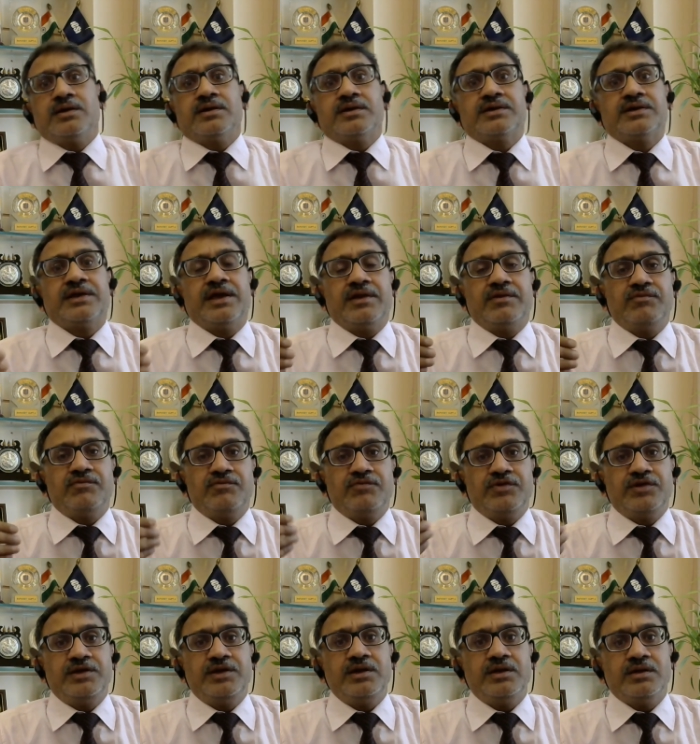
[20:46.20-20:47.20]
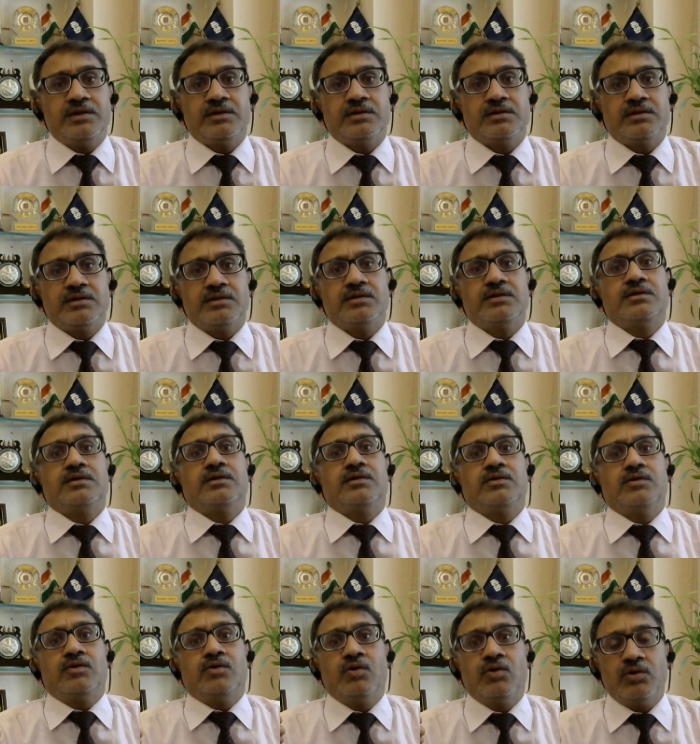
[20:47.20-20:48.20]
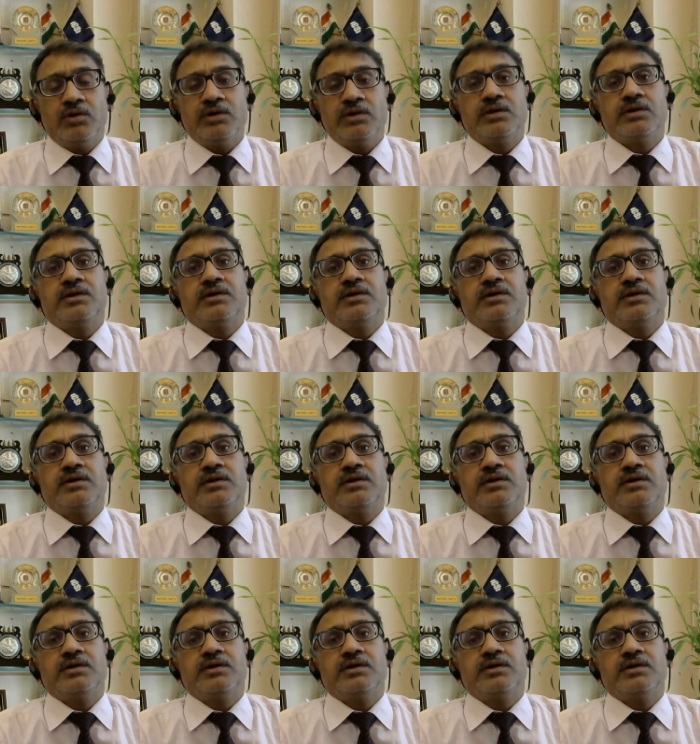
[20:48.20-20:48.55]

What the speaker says: Can we, or